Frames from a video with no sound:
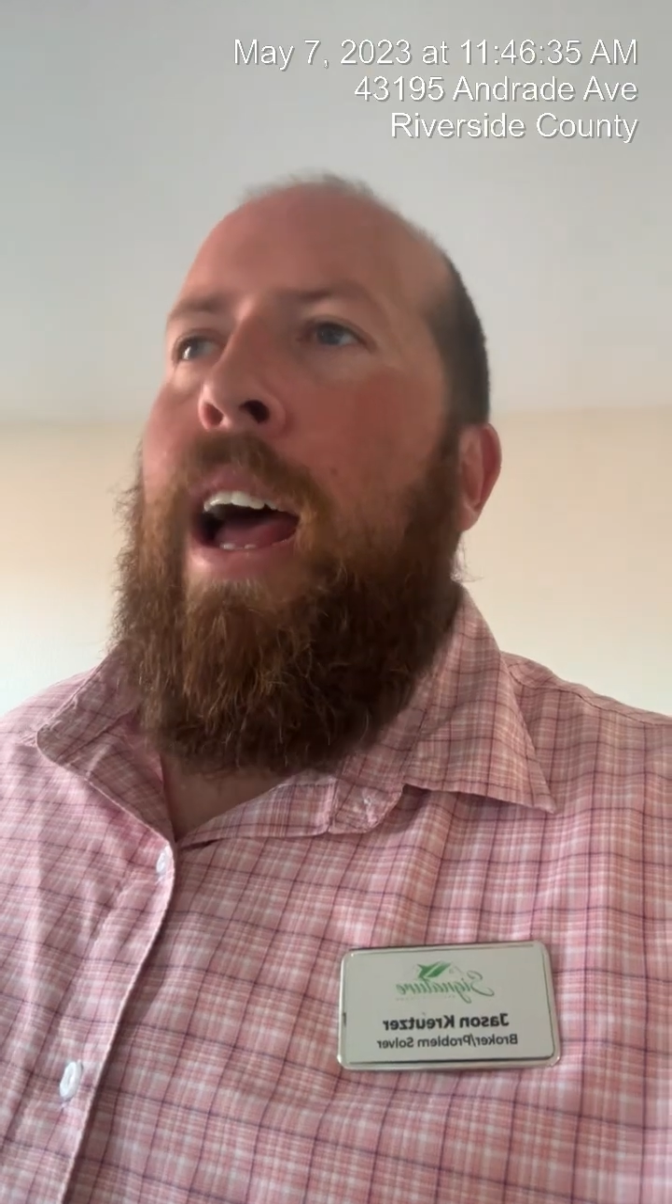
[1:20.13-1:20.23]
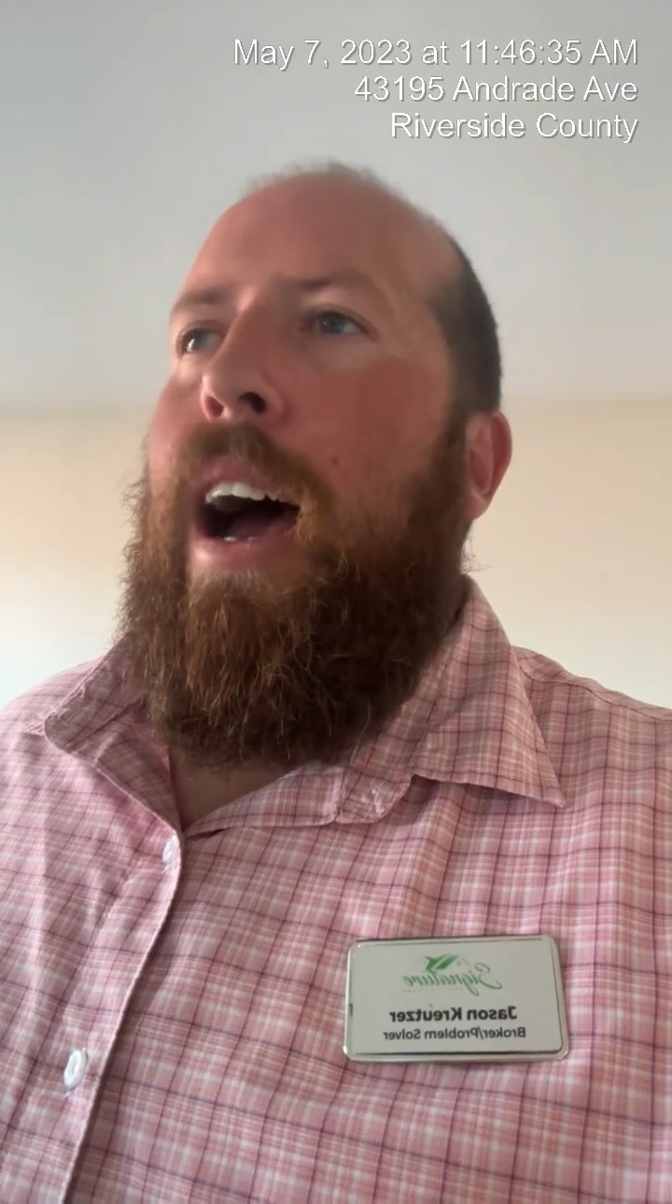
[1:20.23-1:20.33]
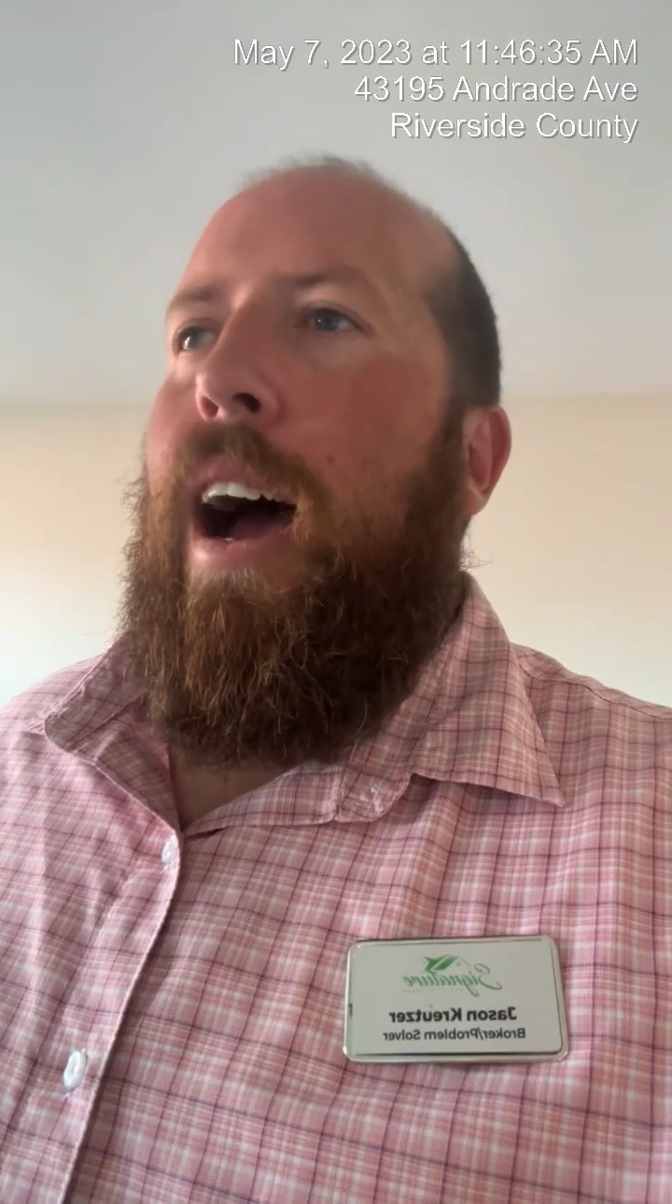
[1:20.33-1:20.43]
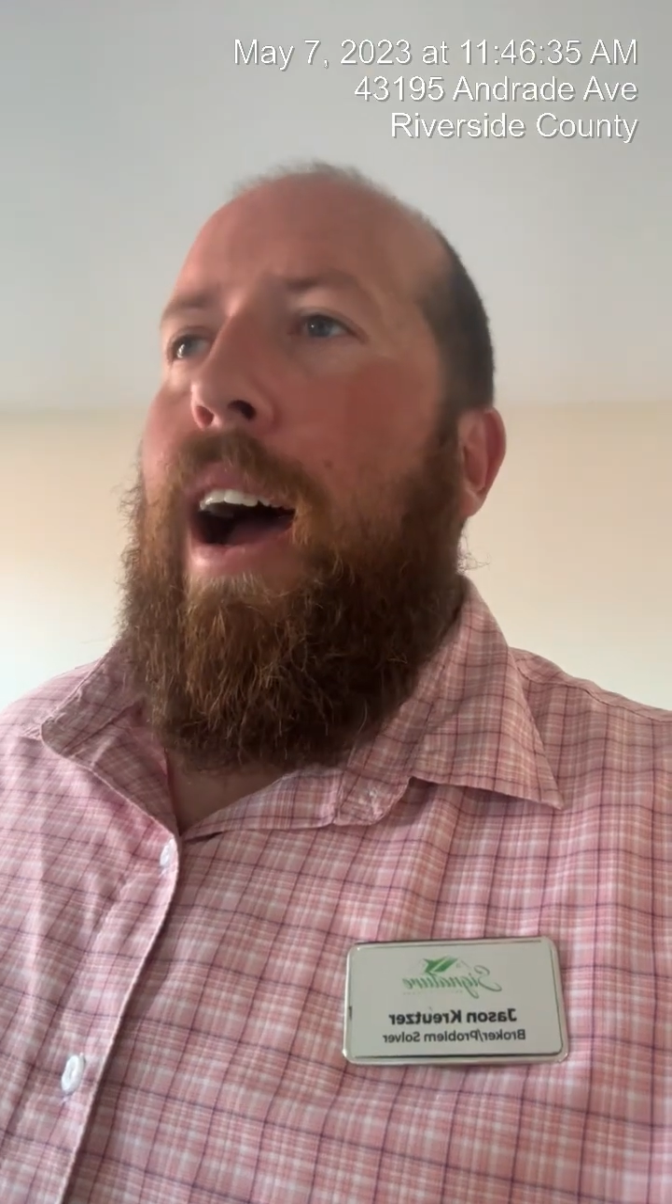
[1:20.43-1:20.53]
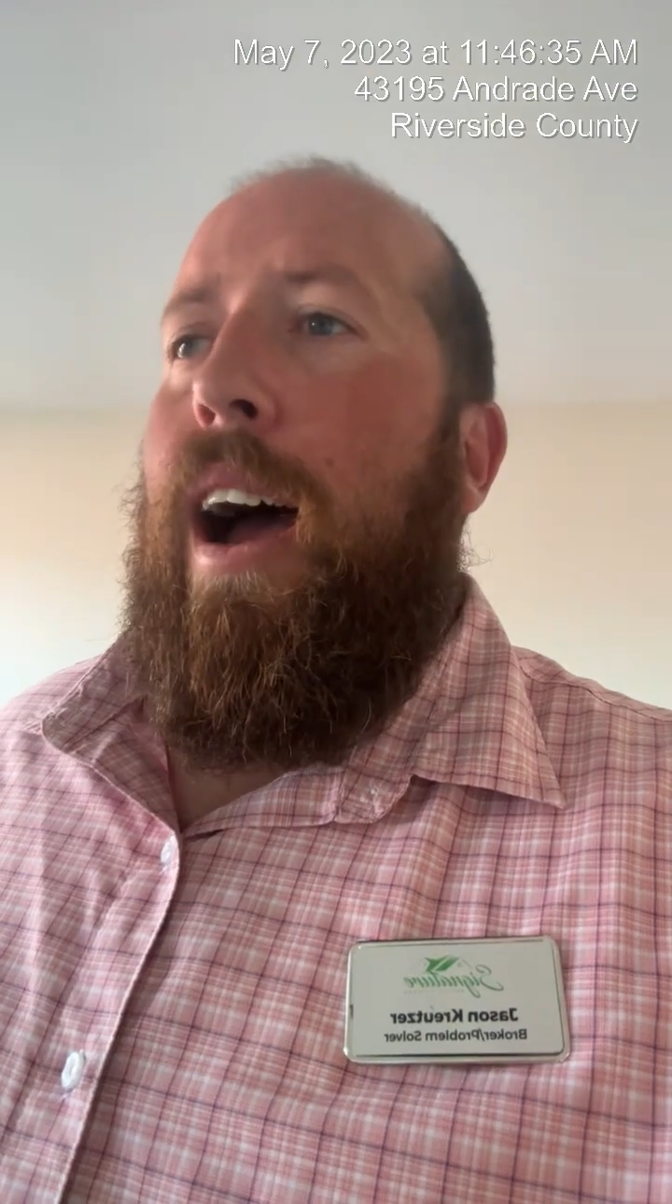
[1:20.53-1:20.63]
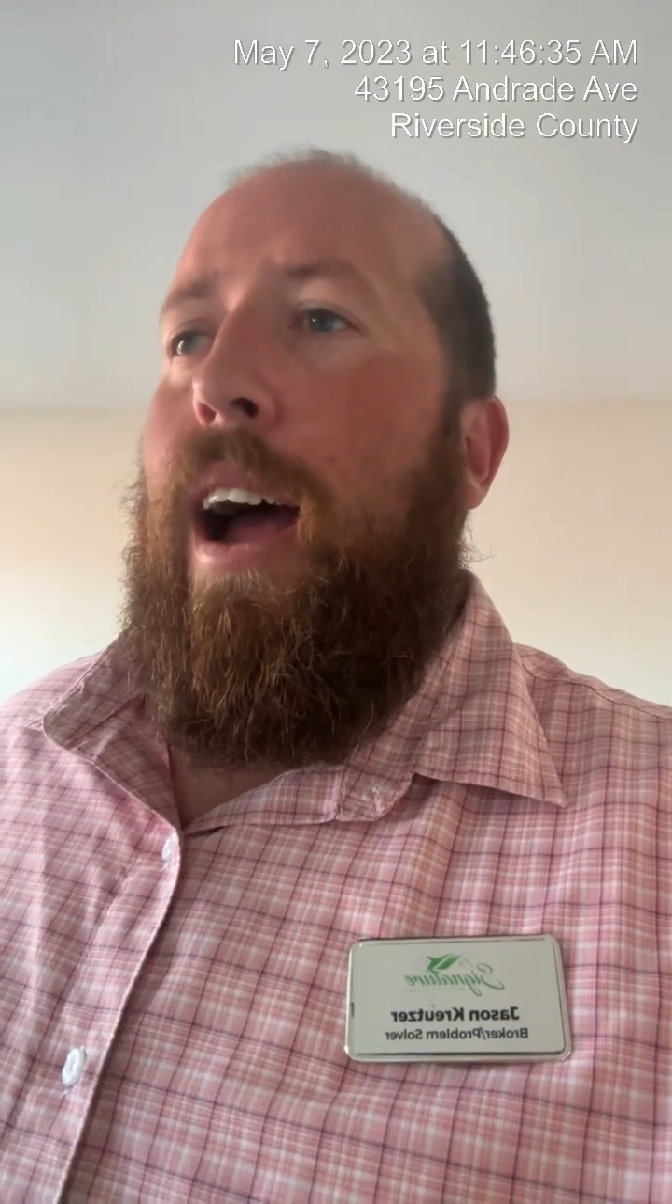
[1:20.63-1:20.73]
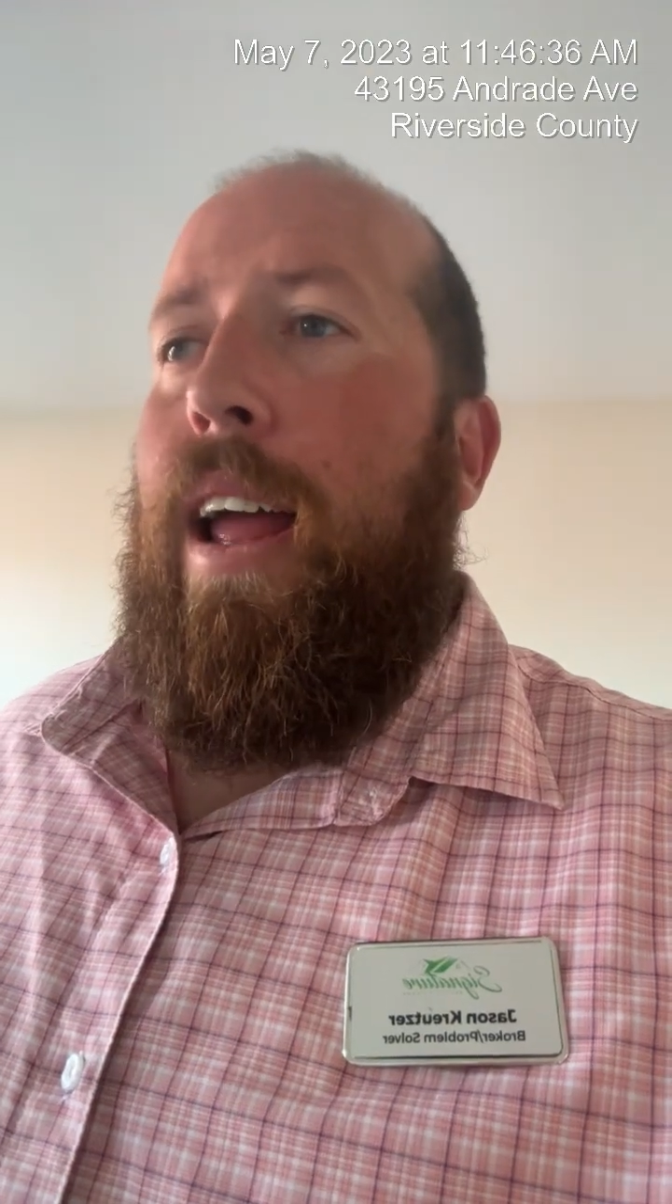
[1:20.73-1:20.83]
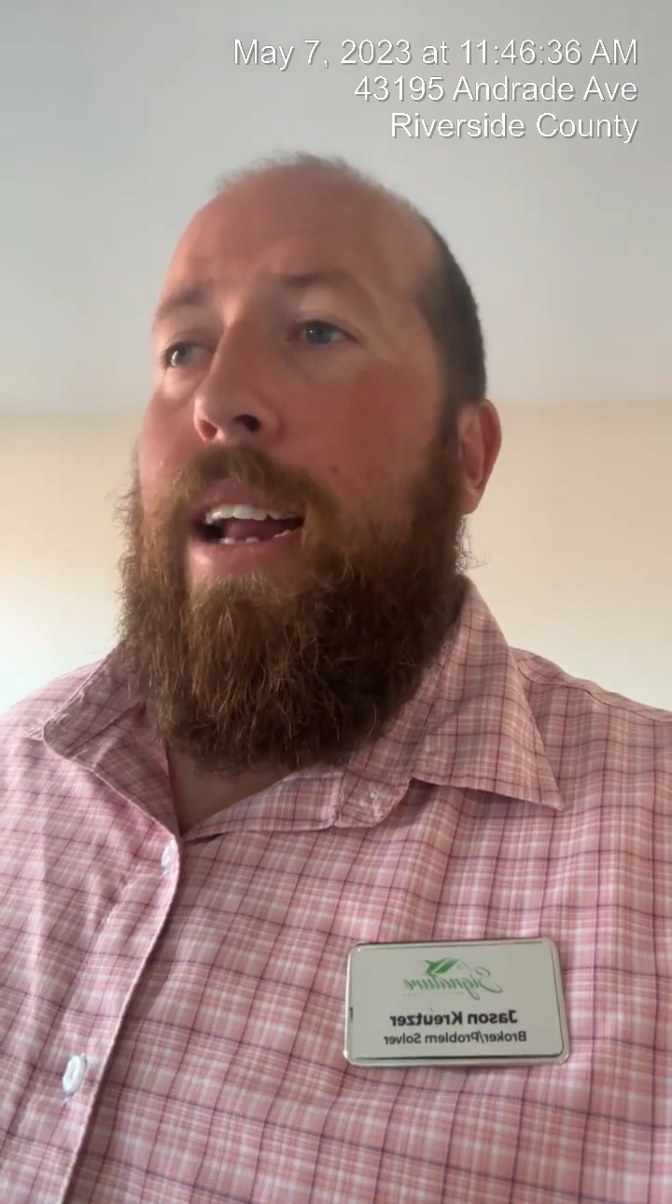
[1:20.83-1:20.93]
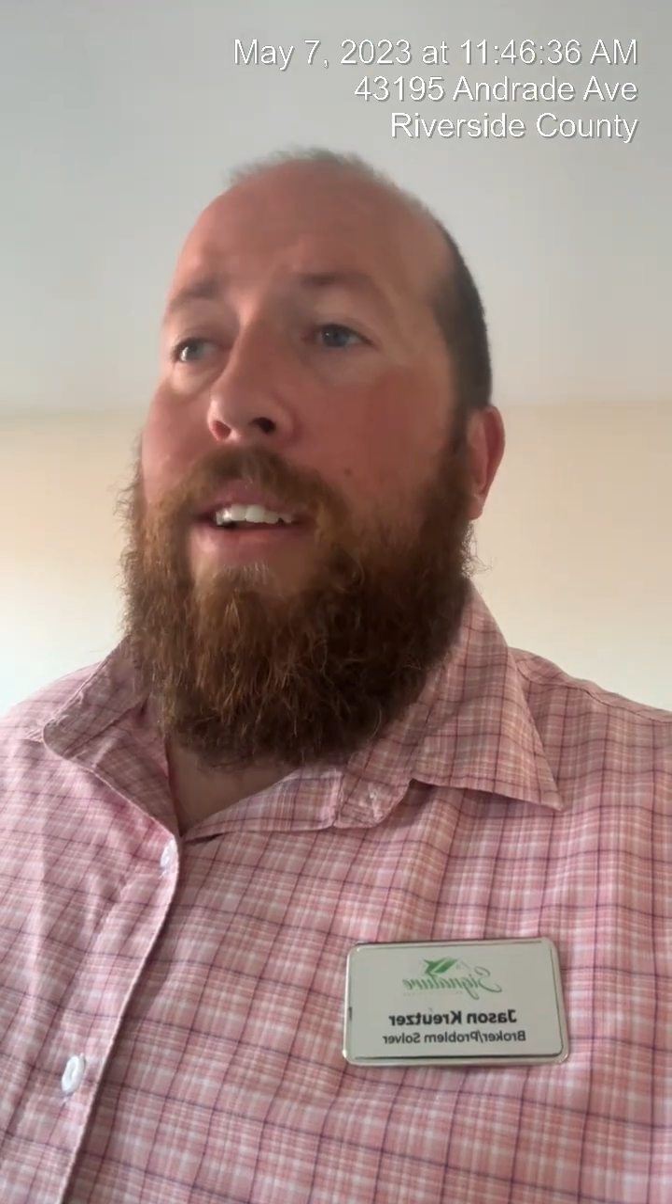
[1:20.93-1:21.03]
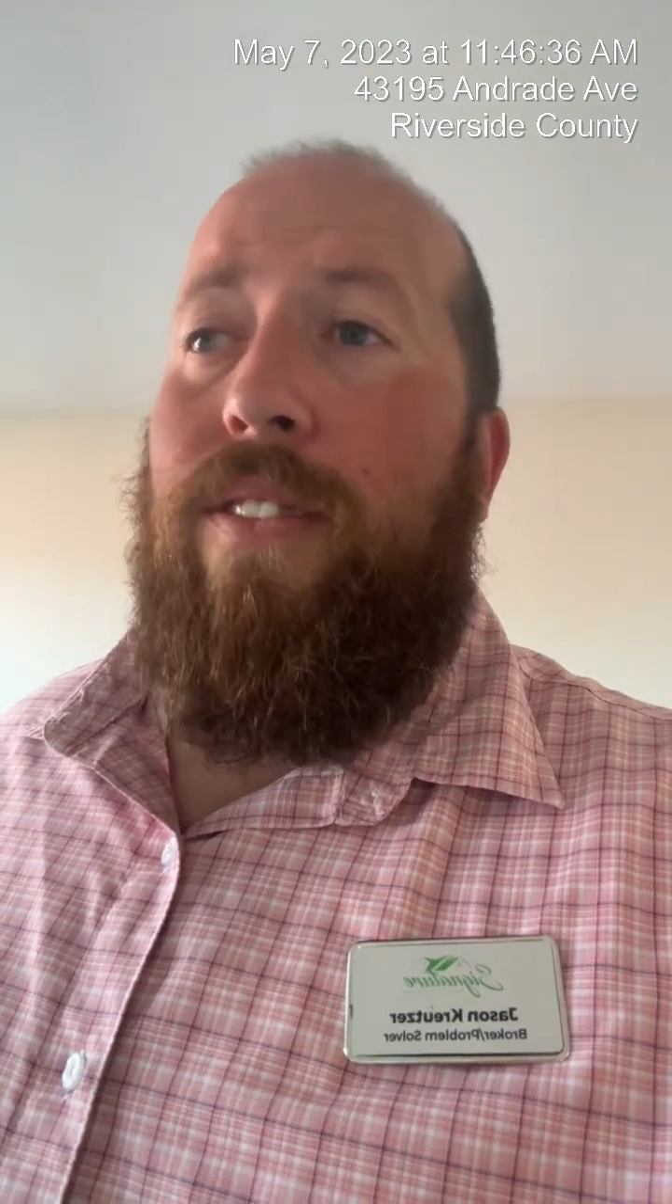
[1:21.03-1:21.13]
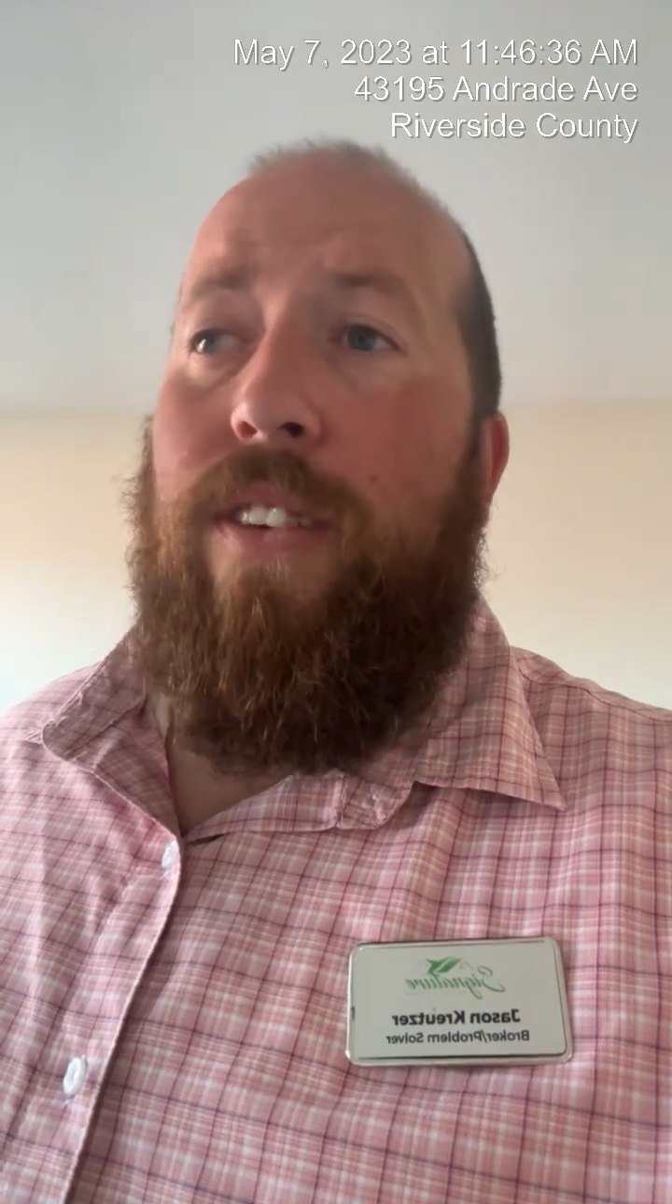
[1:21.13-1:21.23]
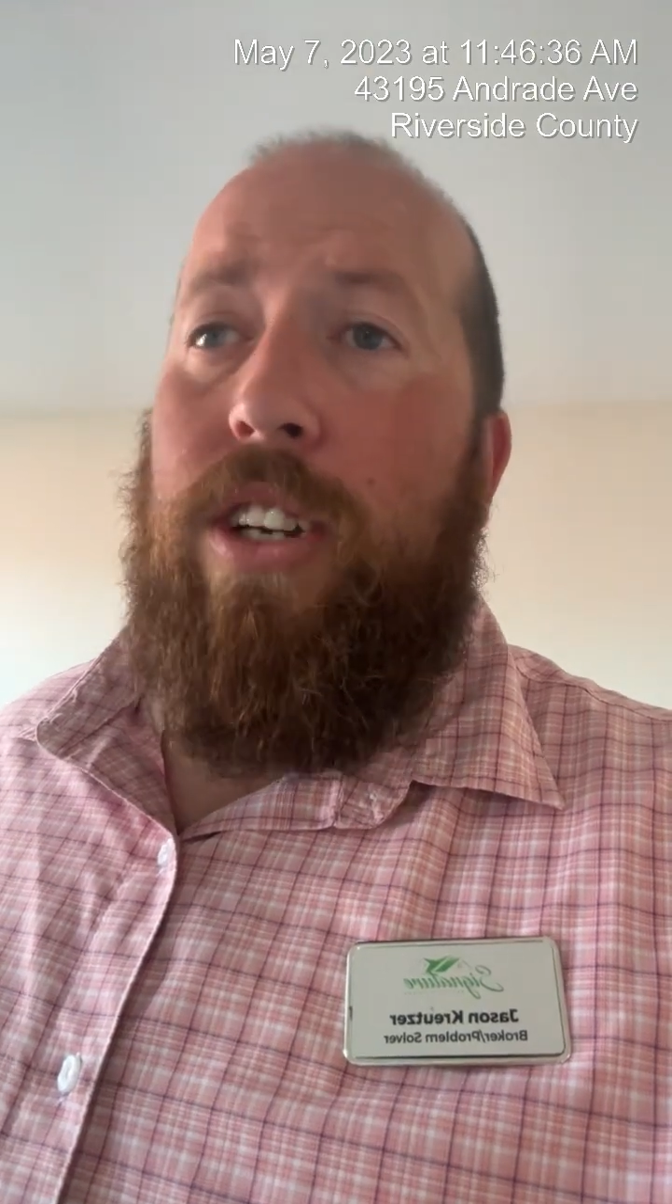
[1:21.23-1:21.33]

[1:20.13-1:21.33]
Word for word: Uh, it's